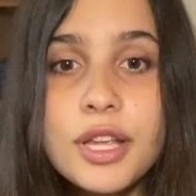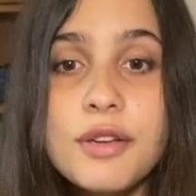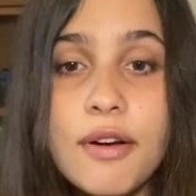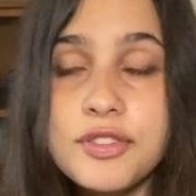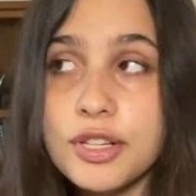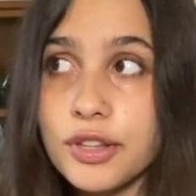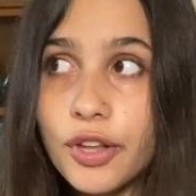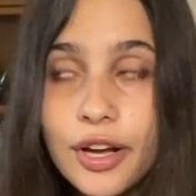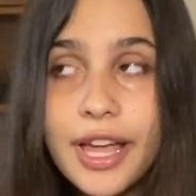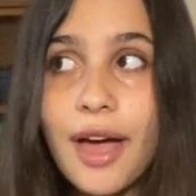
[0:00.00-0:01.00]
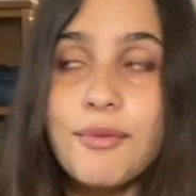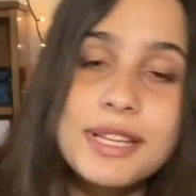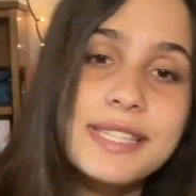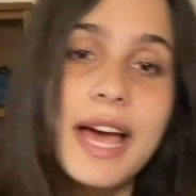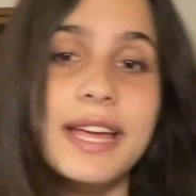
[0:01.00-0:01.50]
You have to look at what
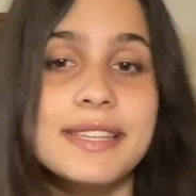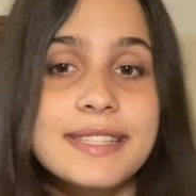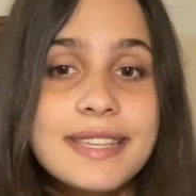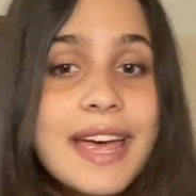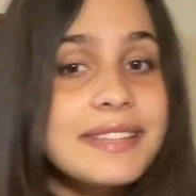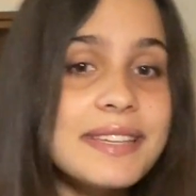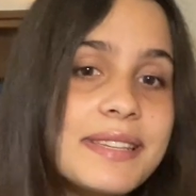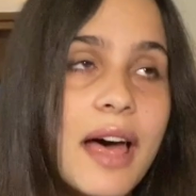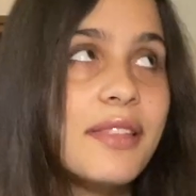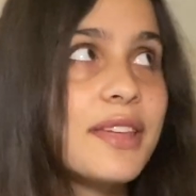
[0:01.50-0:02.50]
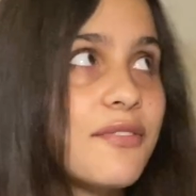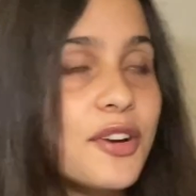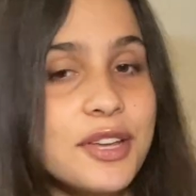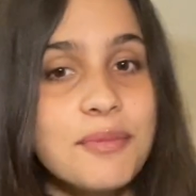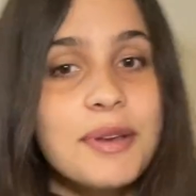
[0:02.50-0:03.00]
science says is healthy for
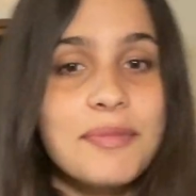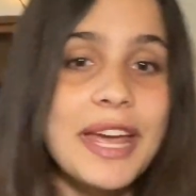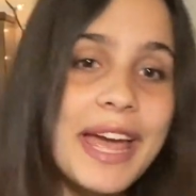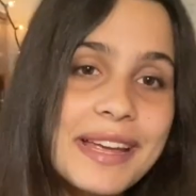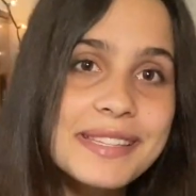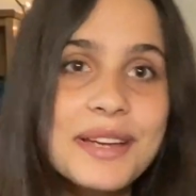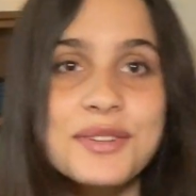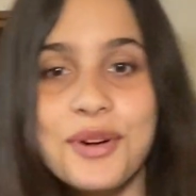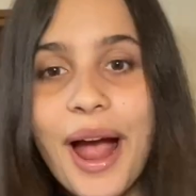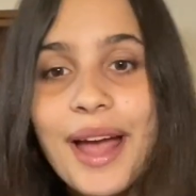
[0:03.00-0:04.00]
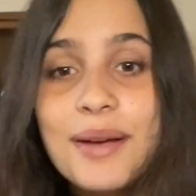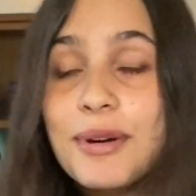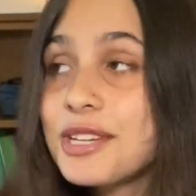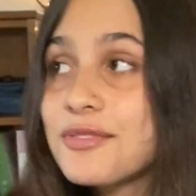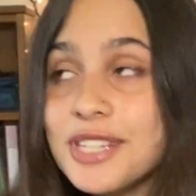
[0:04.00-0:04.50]
human beings, try a
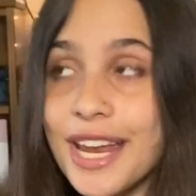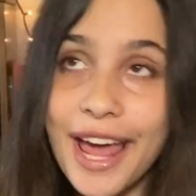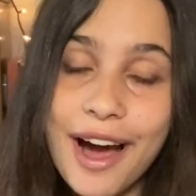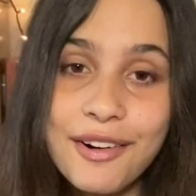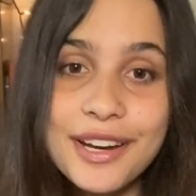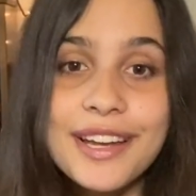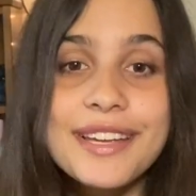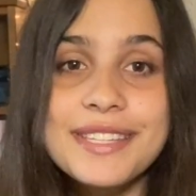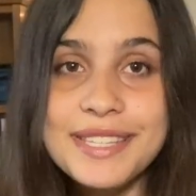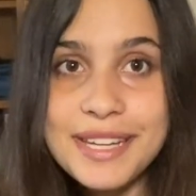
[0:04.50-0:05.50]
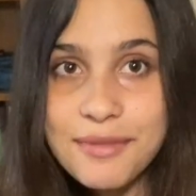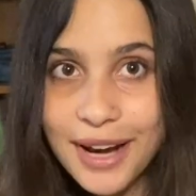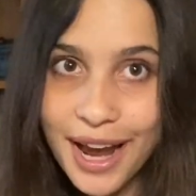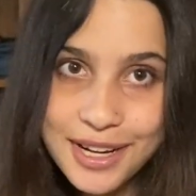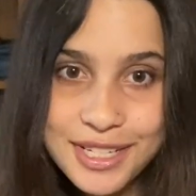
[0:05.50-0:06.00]
bunch of shit out, see what
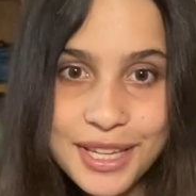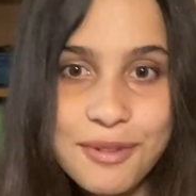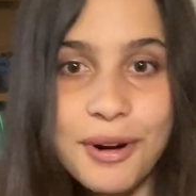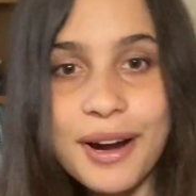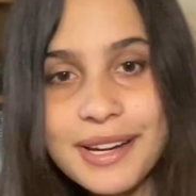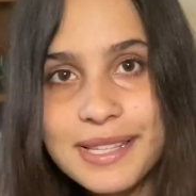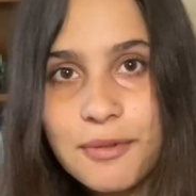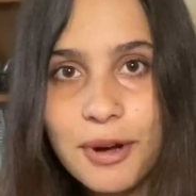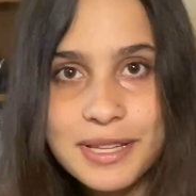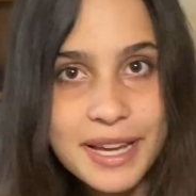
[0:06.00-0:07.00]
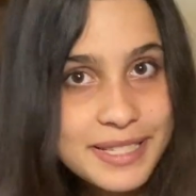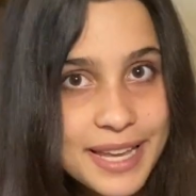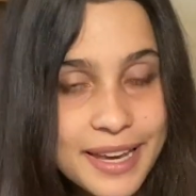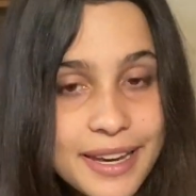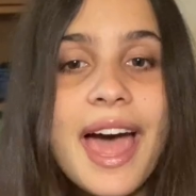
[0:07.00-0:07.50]
actually works and what
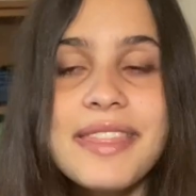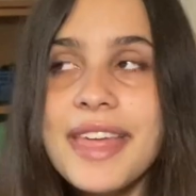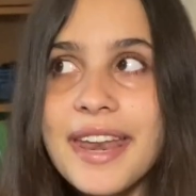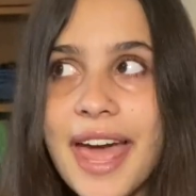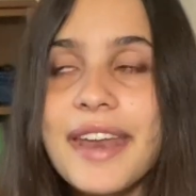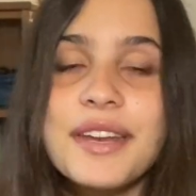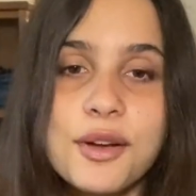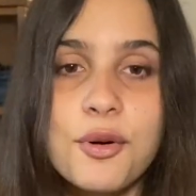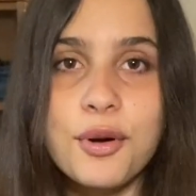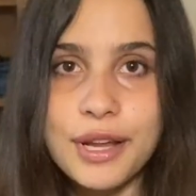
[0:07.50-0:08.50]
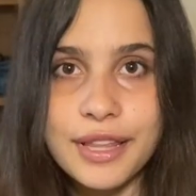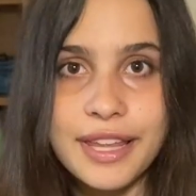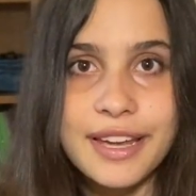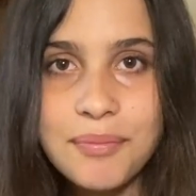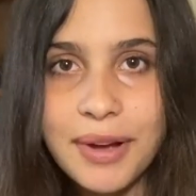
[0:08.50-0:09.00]
doesn't, and then edit accordingly.
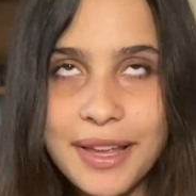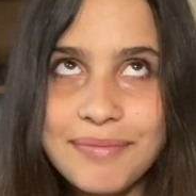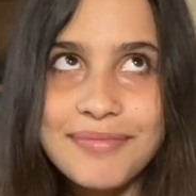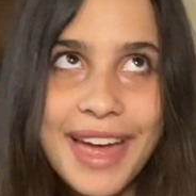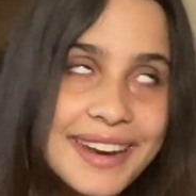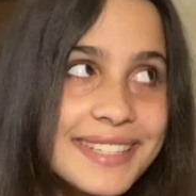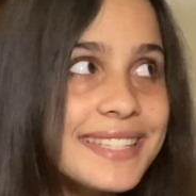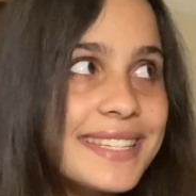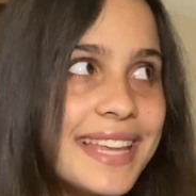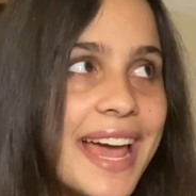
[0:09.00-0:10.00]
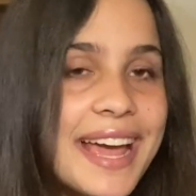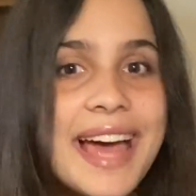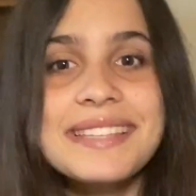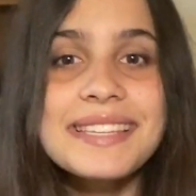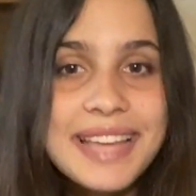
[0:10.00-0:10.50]
But that is to say,
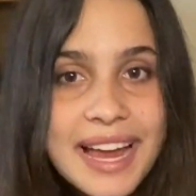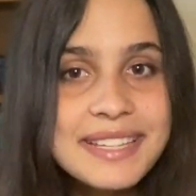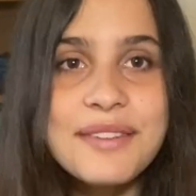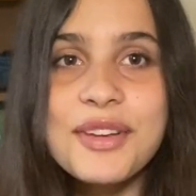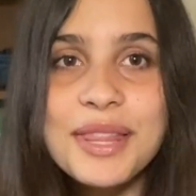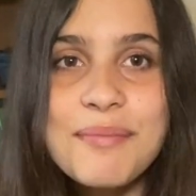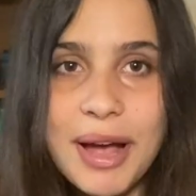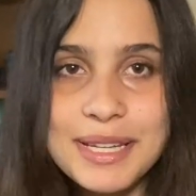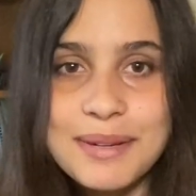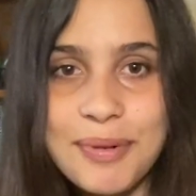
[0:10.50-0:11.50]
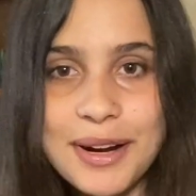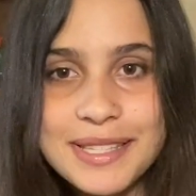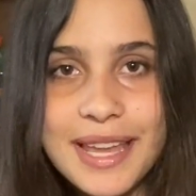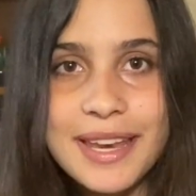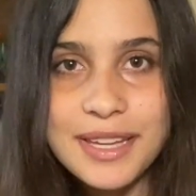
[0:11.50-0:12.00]
as a scientifically minded
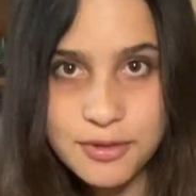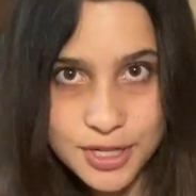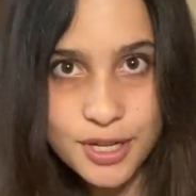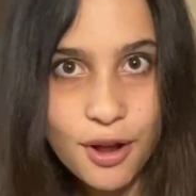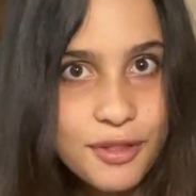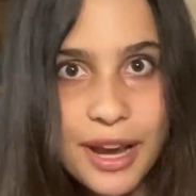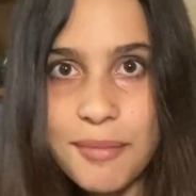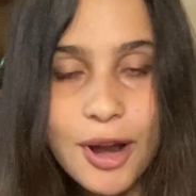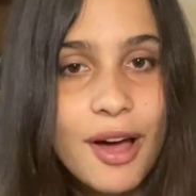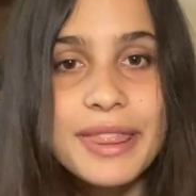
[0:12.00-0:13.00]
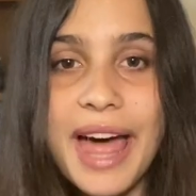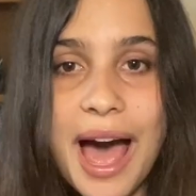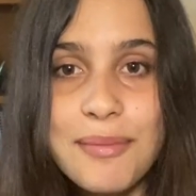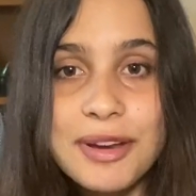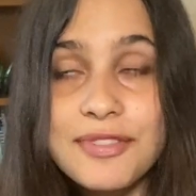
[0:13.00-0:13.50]
person, you should know that I'm not in the
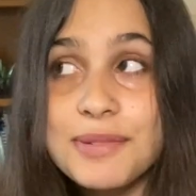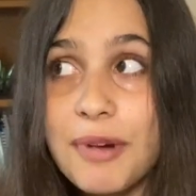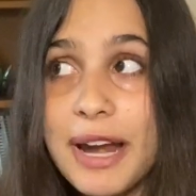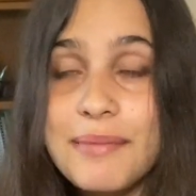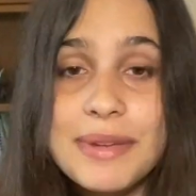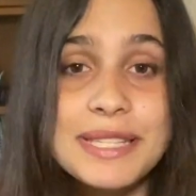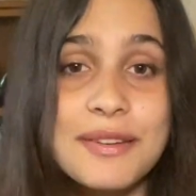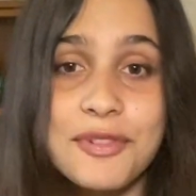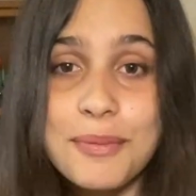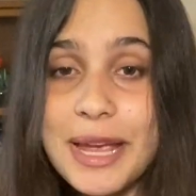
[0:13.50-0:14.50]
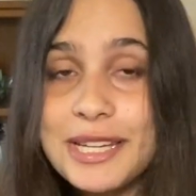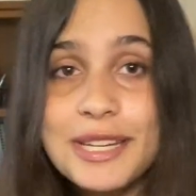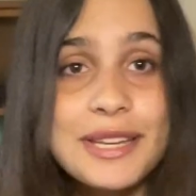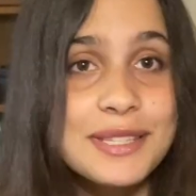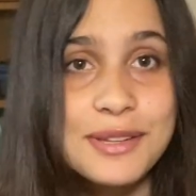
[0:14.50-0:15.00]
habit of spreading
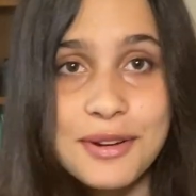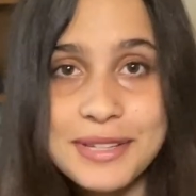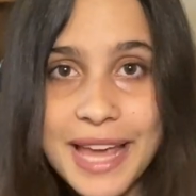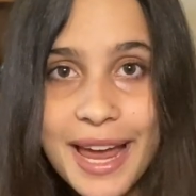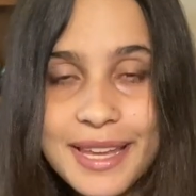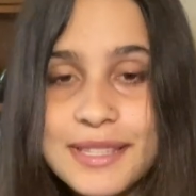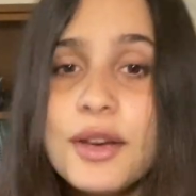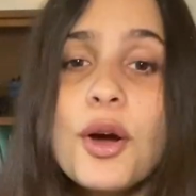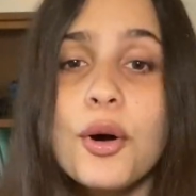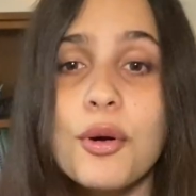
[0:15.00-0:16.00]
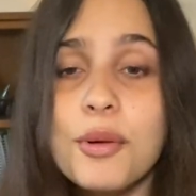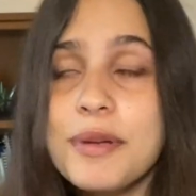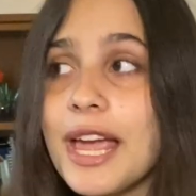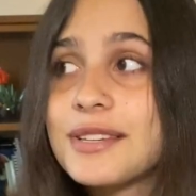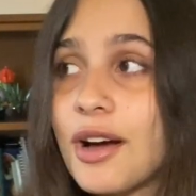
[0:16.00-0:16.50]
misinformation and pseudoscience or
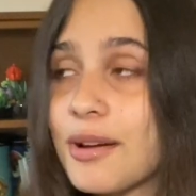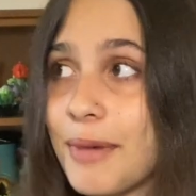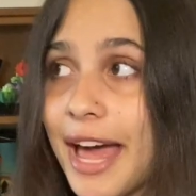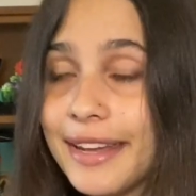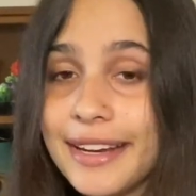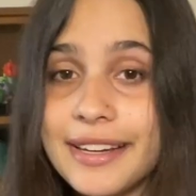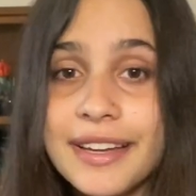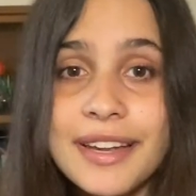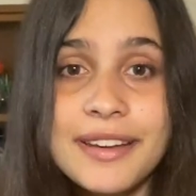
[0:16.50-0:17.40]
being dogmatic.